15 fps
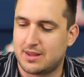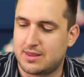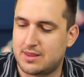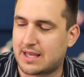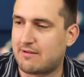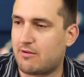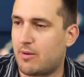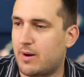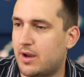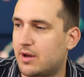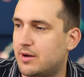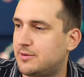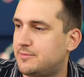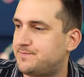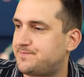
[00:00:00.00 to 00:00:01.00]
the giveaway.
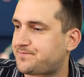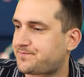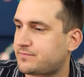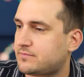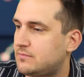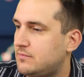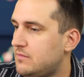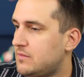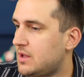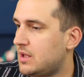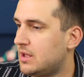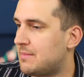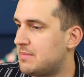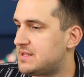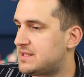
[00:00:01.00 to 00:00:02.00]

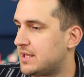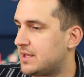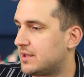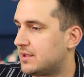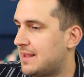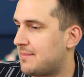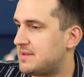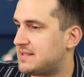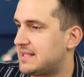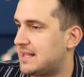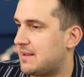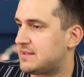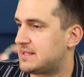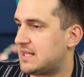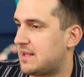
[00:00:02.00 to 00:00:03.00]
Let me see
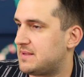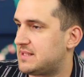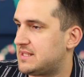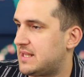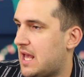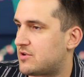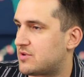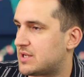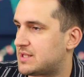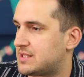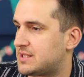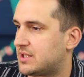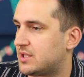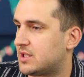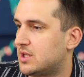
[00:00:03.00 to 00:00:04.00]
the addresses
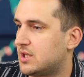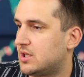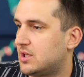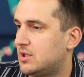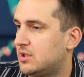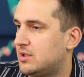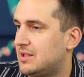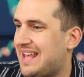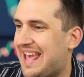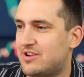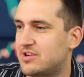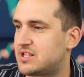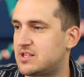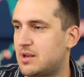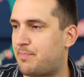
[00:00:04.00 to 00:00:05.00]
here. The
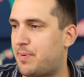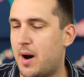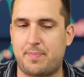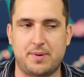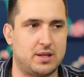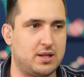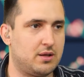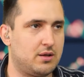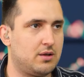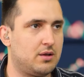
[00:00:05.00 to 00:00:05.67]
addresses are popping.